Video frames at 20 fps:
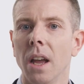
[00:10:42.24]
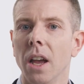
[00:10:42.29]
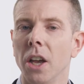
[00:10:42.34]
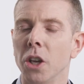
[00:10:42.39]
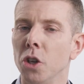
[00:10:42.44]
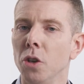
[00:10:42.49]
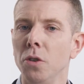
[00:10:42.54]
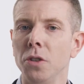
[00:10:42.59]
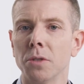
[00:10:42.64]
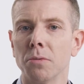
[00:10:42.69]
A
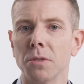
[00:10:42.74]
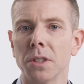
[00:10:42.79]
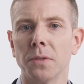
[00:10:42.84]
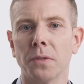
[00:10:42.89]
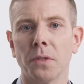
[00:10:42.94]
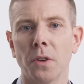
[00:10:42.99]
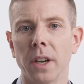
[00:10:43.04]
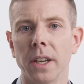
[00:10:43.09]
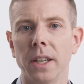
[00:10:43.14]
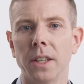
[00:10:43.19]
user is
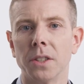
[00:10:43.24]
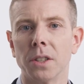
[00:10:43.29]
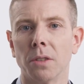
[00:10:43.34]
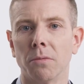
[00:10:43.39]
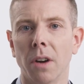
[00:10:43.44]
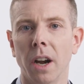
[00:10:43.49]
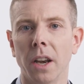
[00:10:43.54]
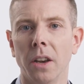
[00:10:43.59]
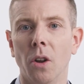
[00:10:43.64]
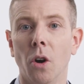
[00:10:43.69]
free to
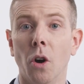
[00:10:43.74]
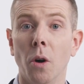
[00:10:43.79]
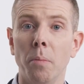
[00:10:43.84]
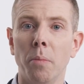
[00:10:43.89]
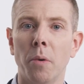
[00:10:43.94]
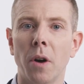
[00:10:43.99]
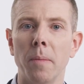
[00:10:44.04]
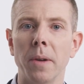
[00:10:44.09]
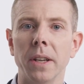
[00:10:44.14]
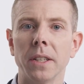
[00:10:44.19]
run
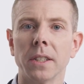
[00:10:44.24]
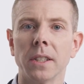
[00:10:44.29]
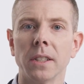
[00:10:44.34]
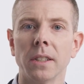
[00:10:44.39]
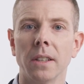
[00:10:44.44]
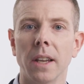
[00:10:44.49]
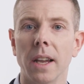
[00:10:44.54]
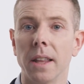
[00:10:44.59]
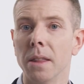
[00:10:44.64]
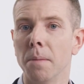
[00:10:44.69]
on-premise,
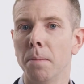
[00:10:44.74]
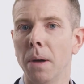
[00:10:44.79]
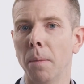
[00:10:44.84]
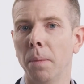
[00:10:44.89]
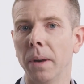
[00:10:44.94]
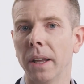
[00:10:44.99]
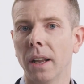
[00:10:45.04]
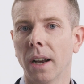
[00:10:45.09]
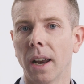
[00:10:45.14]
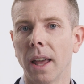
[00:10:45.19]
in the
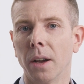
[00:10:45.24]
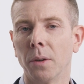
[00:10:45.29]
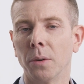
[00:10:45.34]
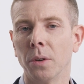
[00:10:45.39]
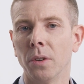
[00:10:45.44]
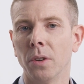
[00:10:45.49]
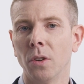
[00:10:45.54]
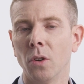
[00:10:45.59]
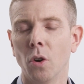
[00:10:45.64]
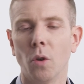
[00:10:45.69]
public cloud,
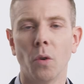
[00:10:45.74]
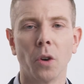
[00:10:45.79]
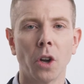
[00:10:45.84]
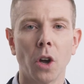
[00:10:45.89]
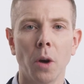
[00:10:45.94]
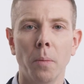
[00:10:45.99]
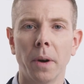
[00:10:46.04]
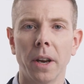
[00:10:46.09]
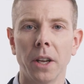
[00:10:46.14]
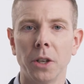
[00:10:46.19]
or a
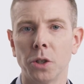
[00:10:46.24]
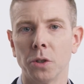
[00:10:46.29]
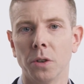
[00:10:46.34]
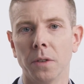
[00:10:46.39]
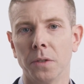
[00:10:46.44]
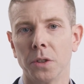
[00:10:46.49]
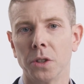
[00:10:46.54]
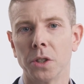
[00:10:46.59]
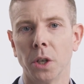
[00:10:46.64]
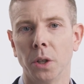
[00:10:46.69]
combination
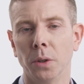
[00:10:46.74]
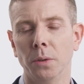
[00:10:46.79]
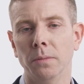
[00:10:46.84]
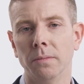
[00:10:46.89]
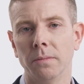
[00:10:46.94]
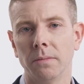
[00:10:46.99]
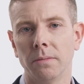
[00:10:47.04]
of the two.